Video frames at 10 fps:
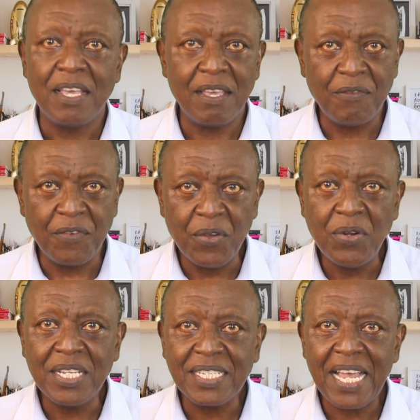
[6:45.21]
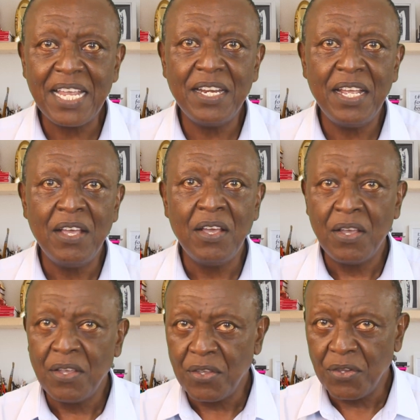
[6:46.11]
If you decide
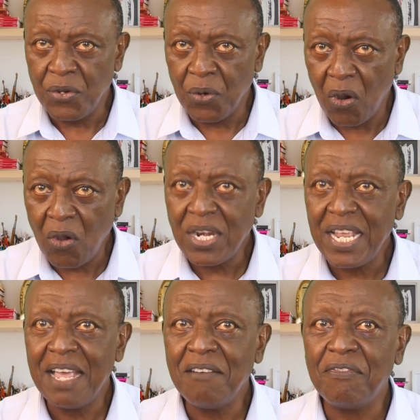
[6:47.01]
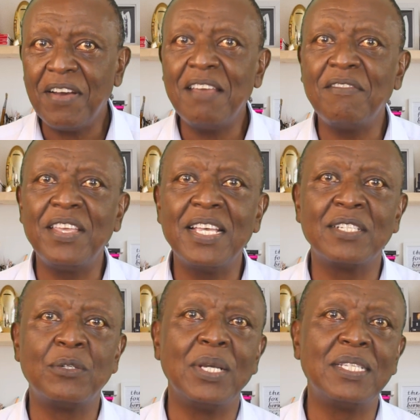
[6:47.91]
you only have 5
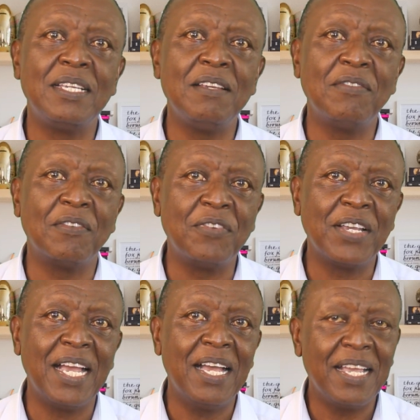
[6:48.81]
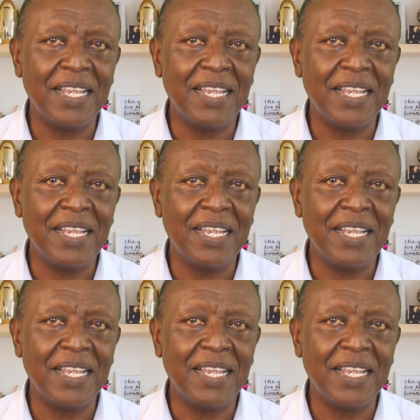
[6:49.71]
years to achieve a figure